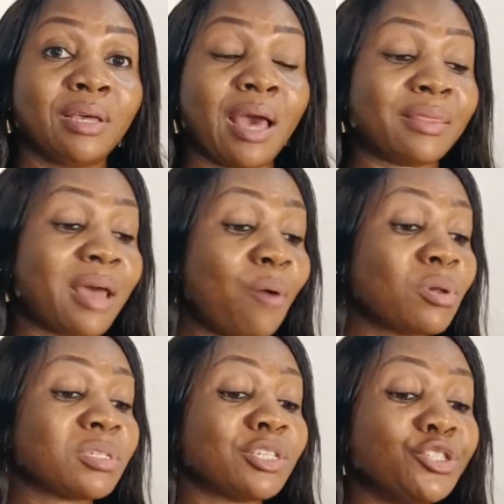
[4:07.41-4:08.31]
And that
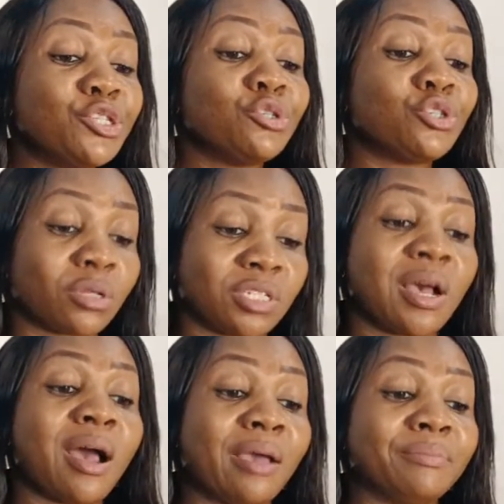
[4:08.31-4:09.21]
was the New York
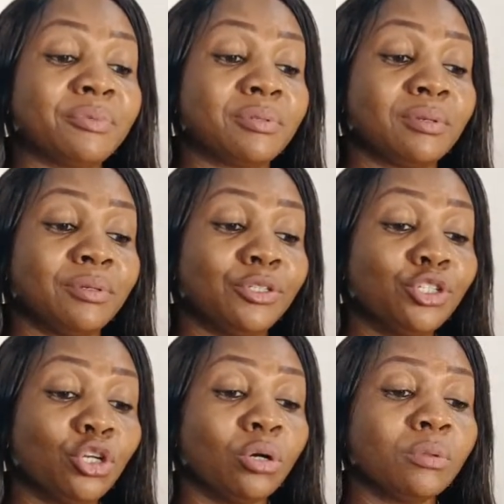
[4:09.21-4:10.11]
Times,
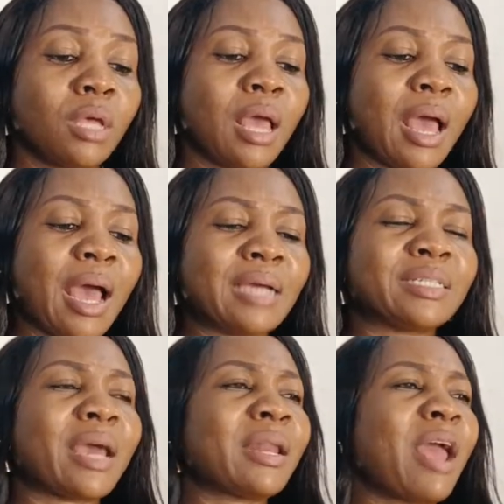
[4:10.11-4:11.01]
And
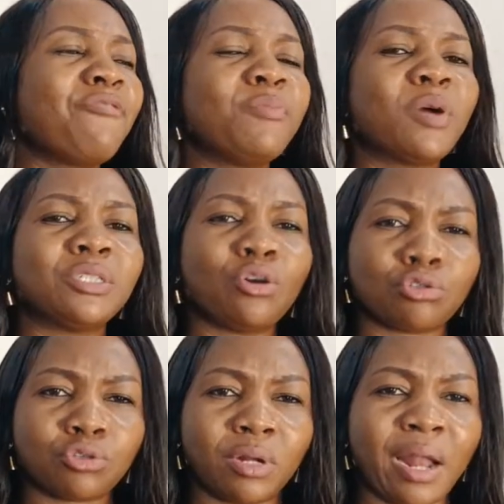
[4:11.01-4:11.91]
then everybody
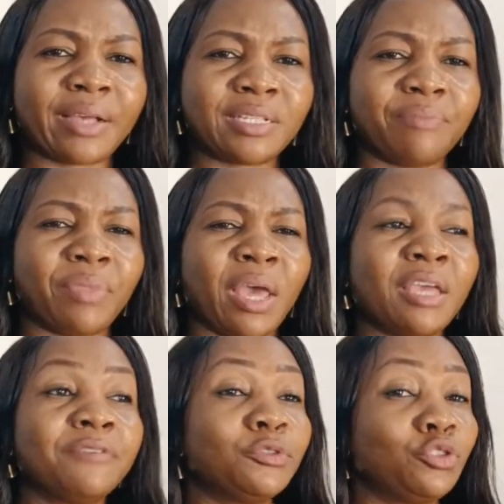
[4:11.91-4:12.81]
also liked him there,
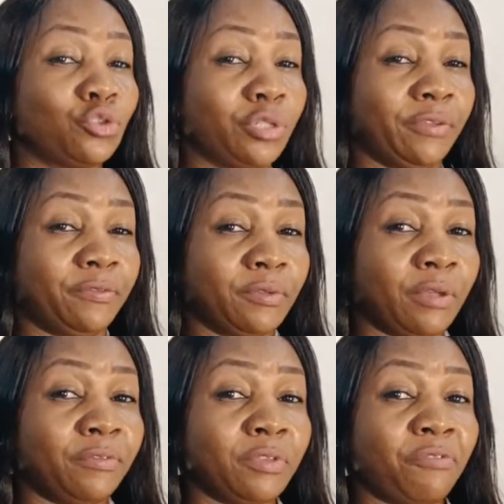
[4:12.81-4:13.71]
even though
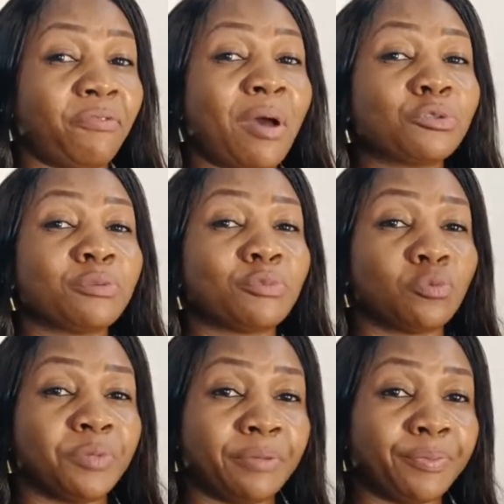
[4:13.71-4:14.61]
they found him to
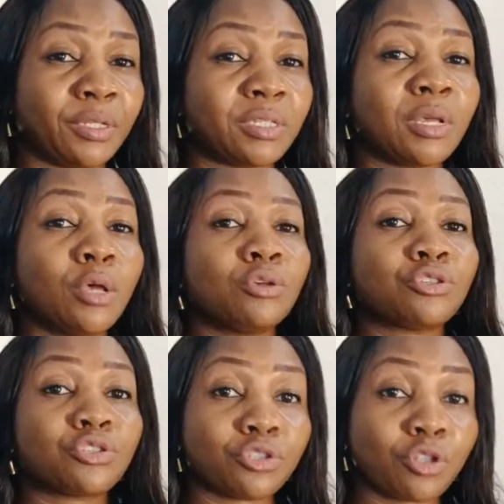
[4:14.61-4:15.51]
be a bit
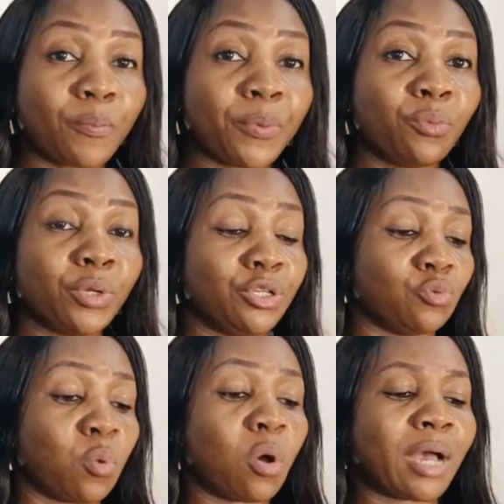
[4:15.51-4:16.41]
sloppy with his
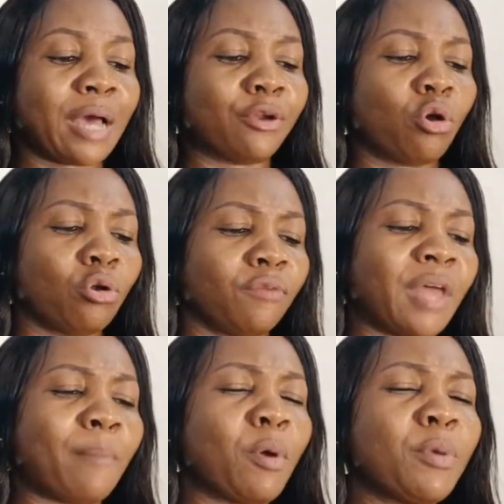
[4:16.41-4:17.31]
work and all of
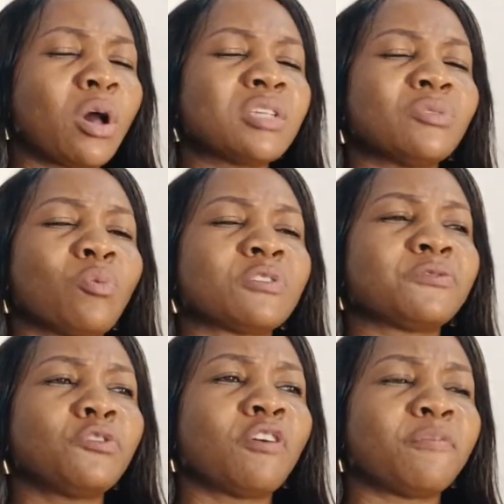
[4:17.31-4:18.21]
that. But because he was
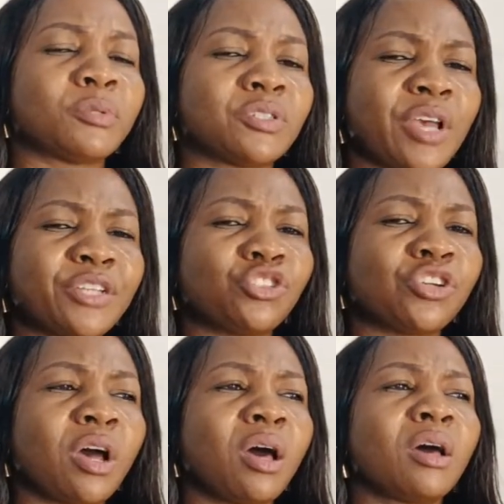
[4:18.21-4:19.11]
full of
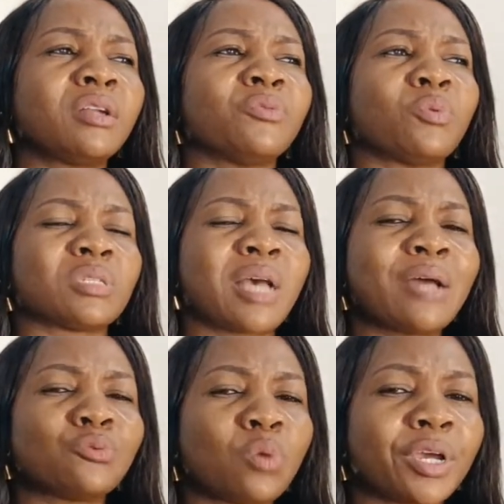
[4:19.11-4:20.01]
potential, he was
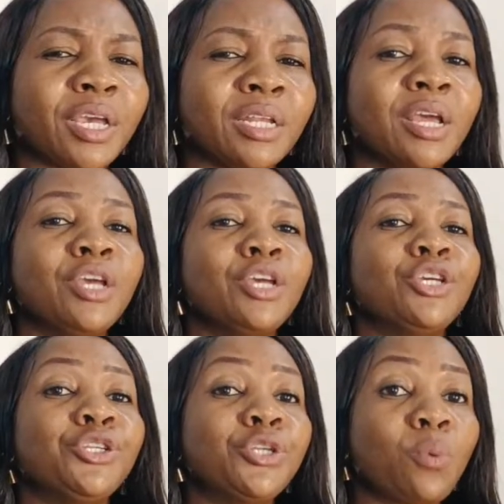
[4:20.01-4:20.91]
hardworking,
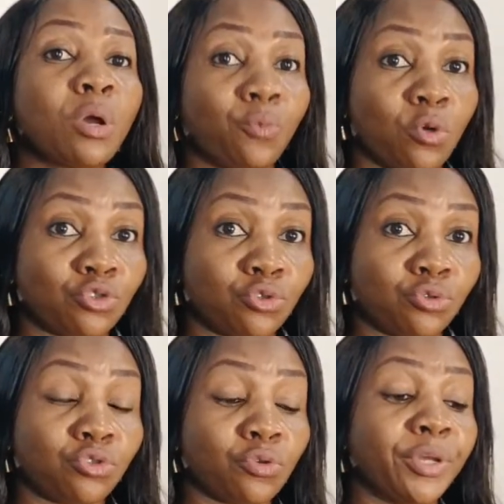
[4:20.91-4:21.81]
he knew what he was
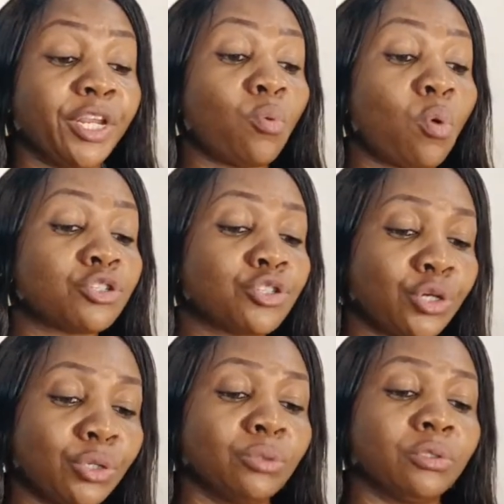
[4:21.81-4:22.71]
doing, he was
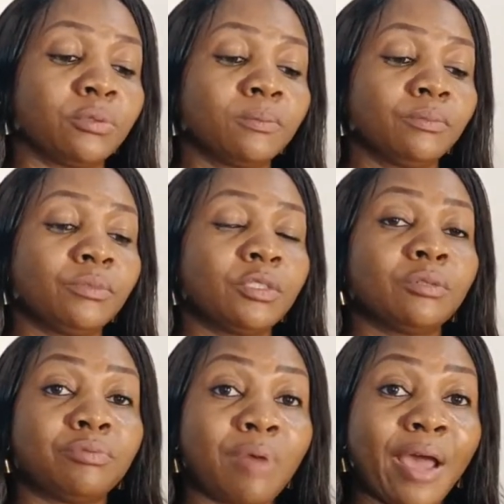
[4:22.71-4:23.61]
good,
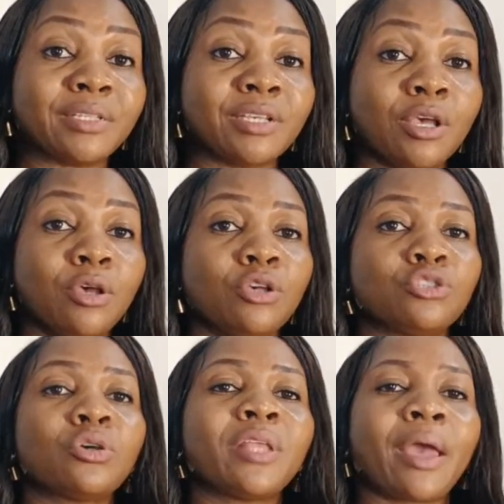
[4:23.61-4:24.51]
right?
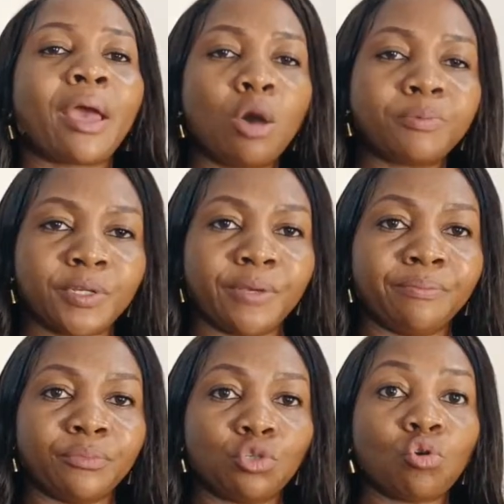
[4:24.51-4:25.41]
So they helped
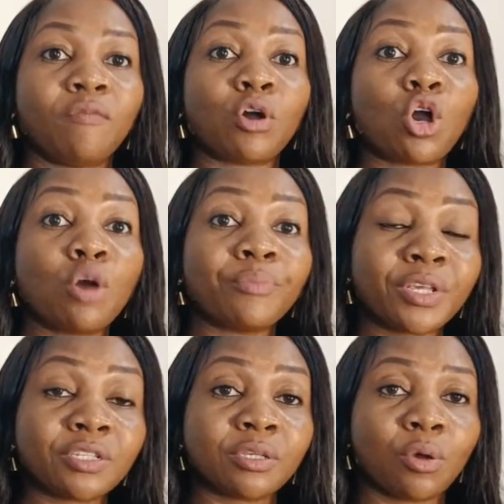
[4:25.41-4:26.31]
him to overcome
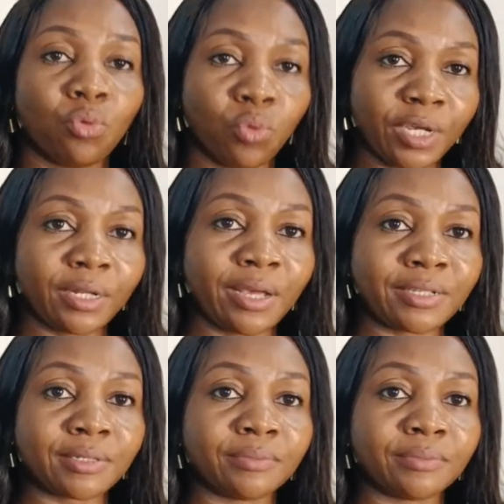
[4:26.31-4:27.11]
this weakness.